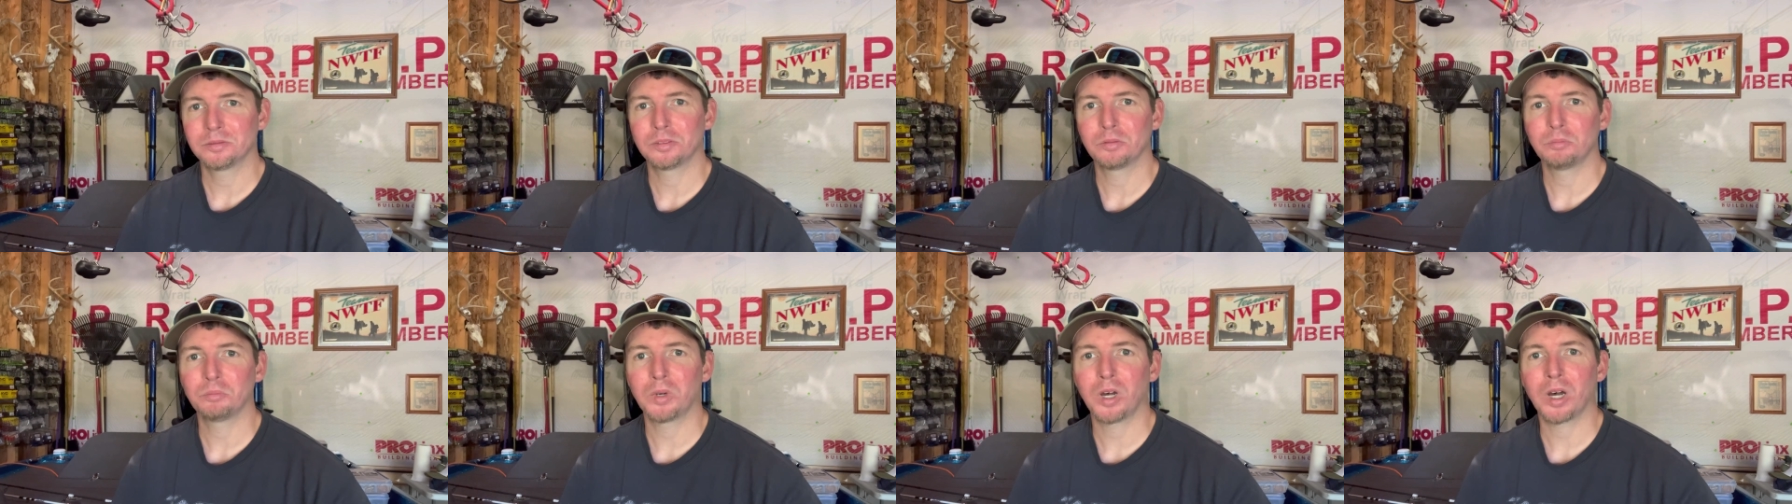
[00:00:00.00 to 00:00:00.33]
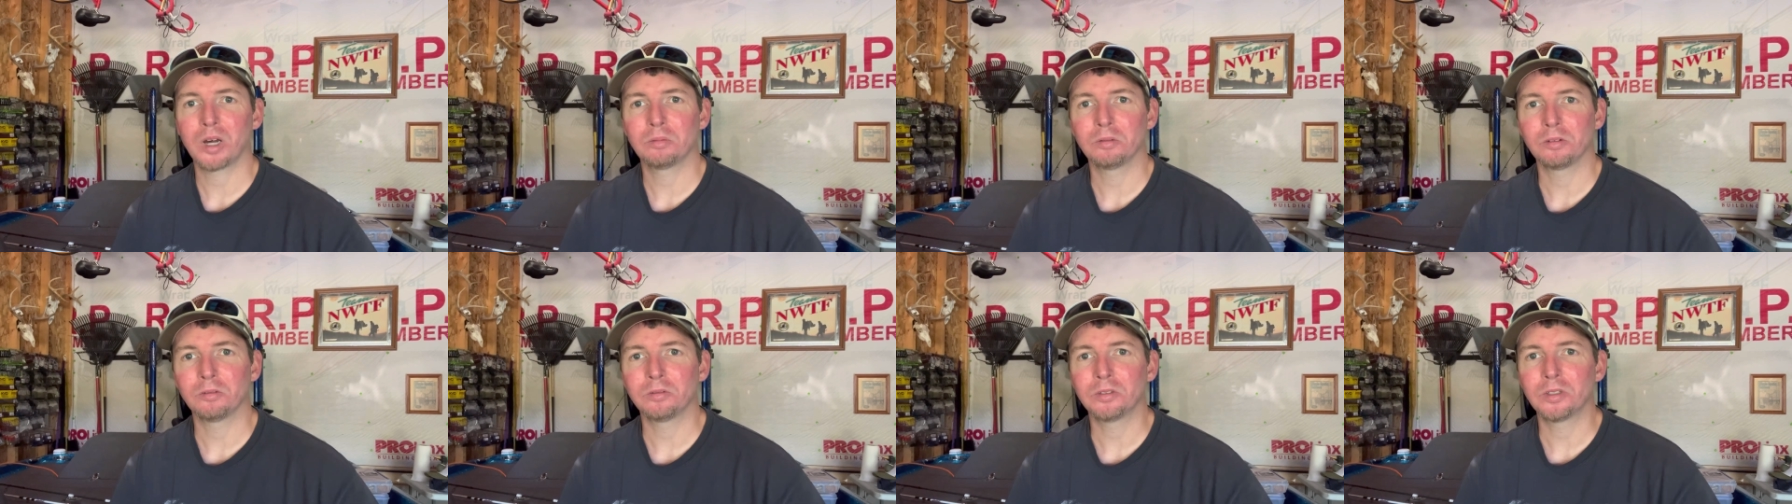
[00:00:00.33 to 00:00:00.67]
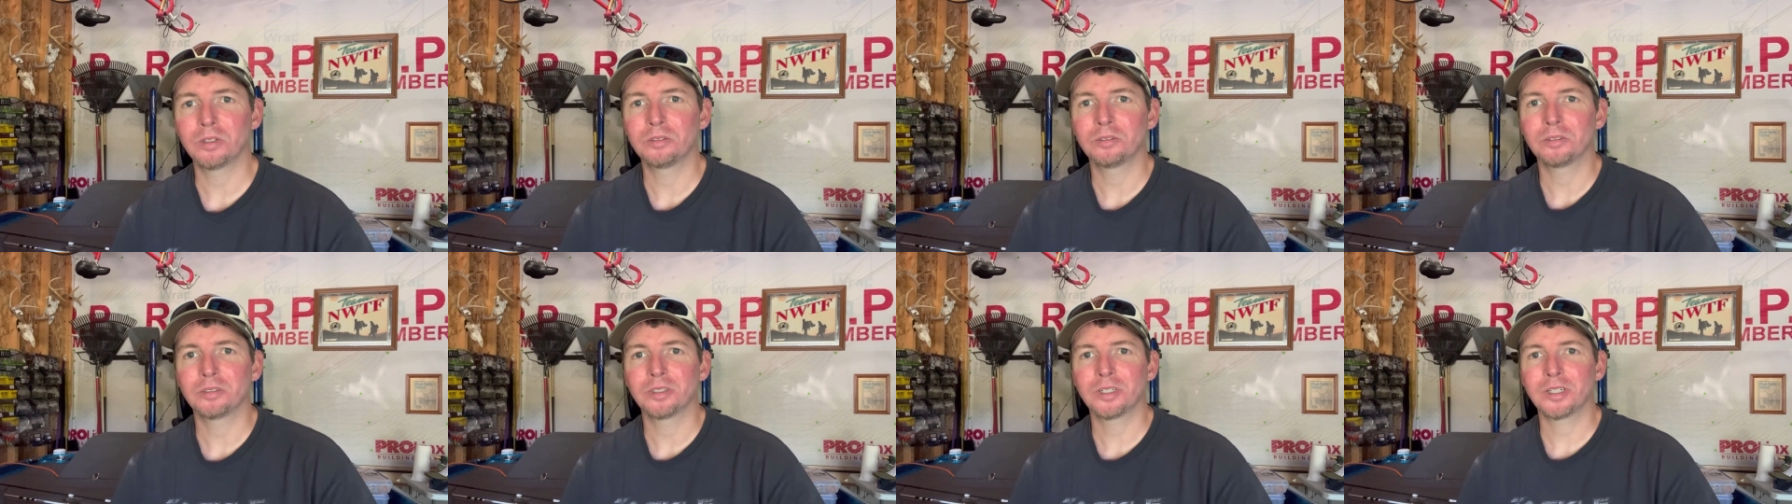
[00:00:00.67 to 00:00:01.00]
bobber
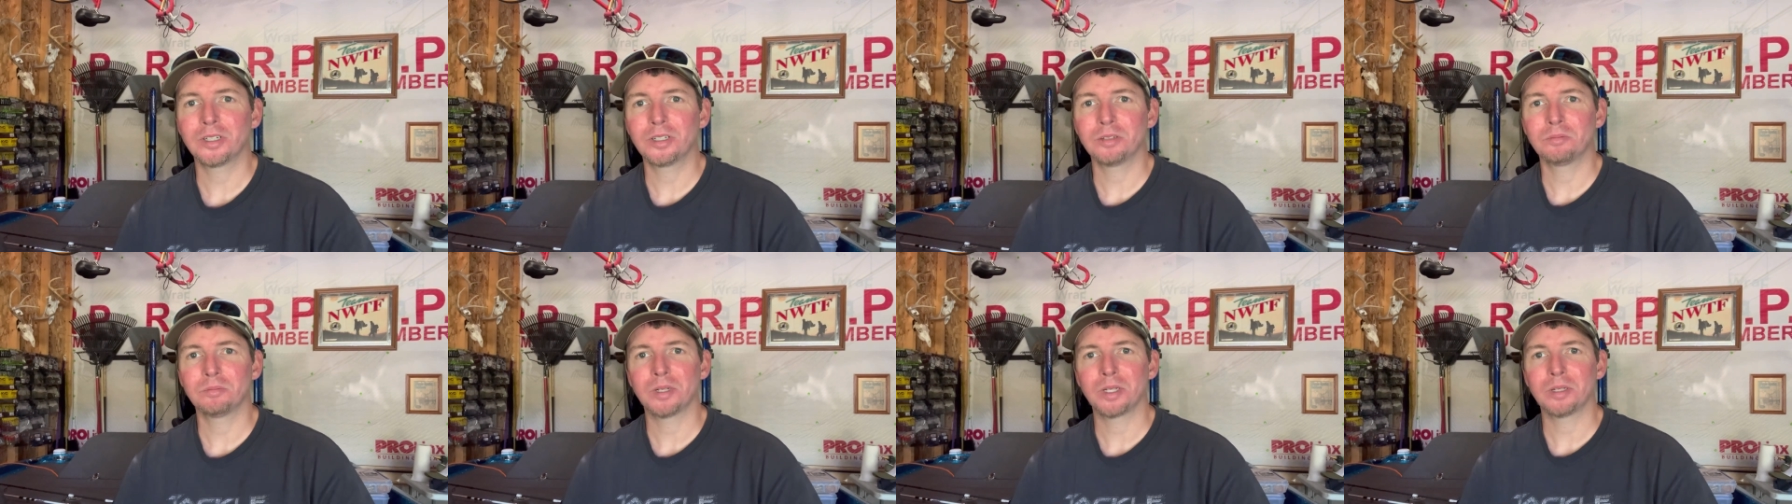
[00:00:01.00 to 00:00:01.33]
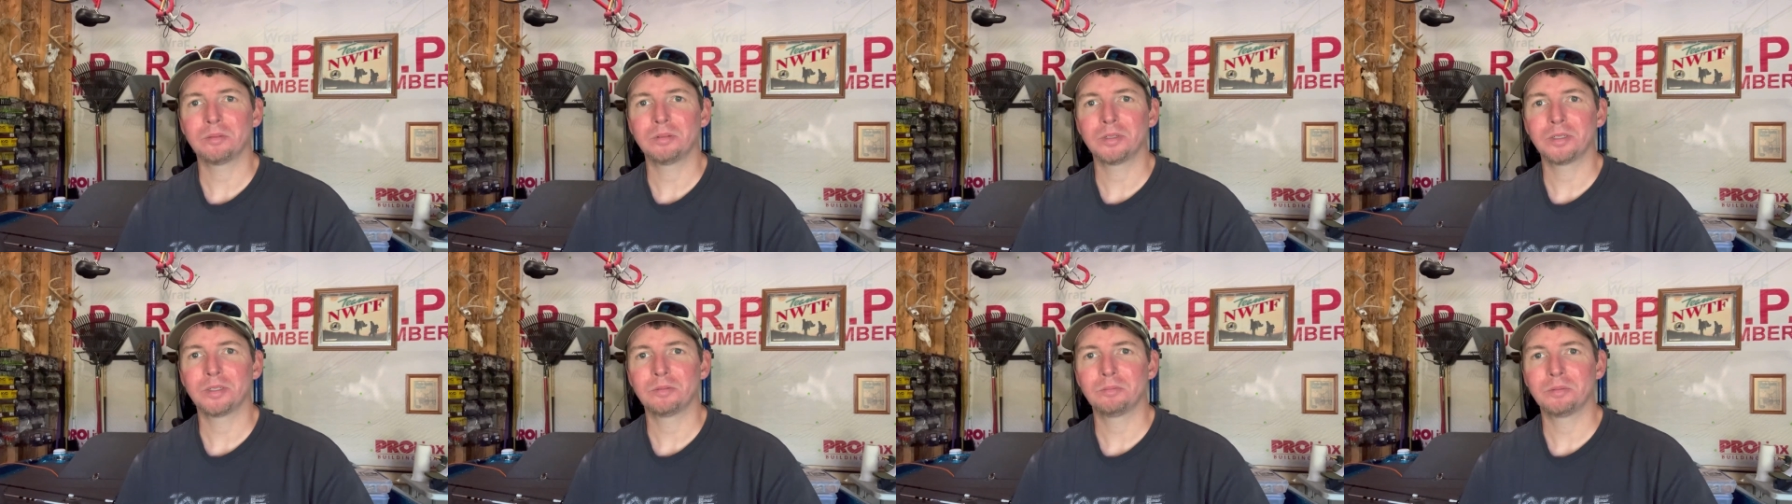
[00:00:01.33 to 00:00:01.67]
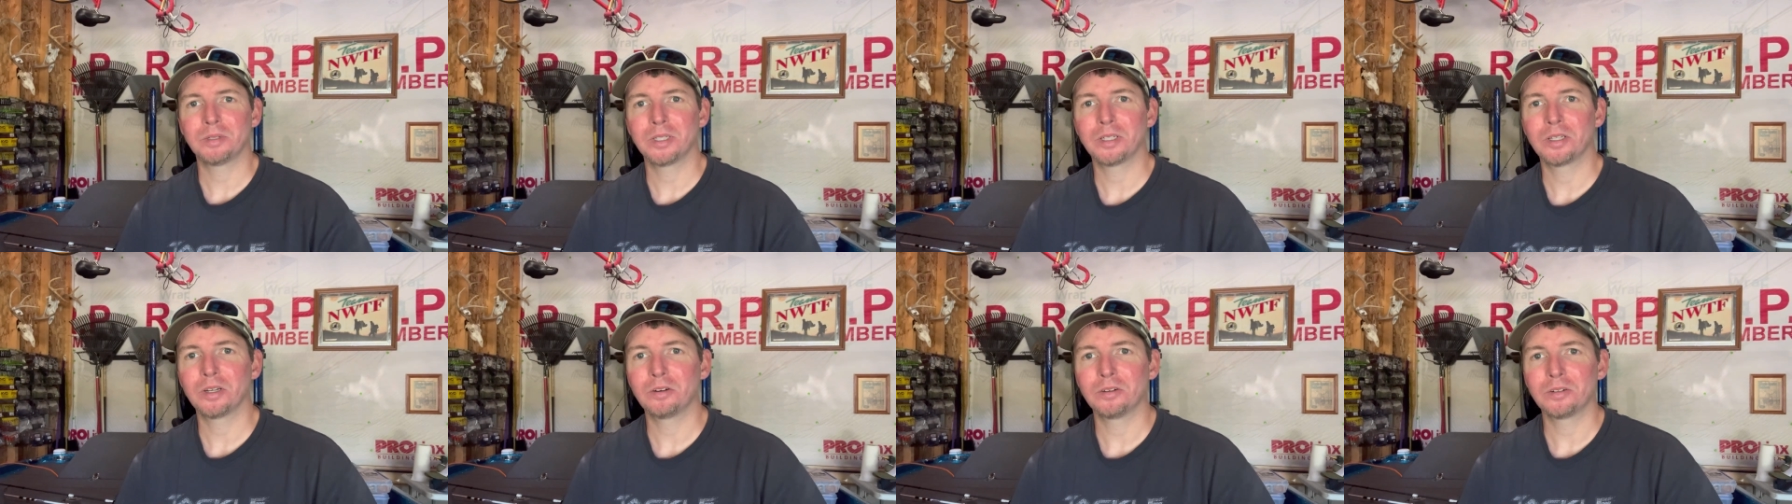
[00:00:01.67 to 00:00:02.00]
floating there, maybe it'll be
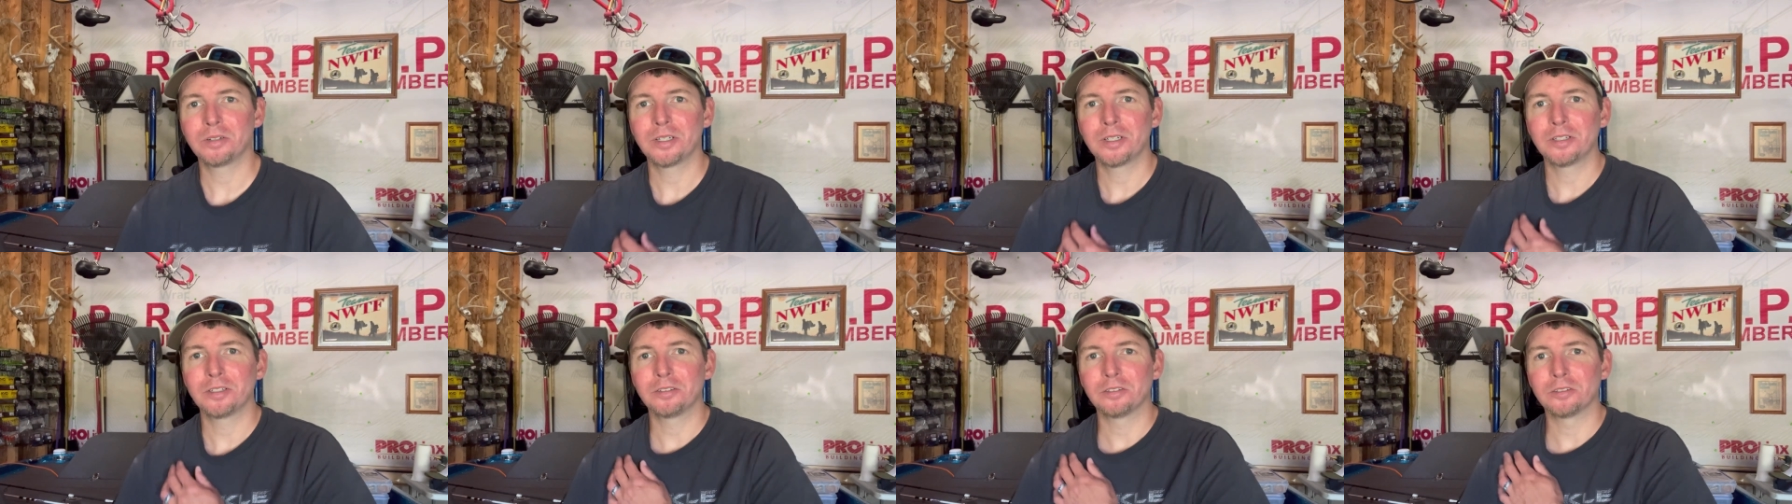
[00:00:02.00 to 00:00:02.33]
going under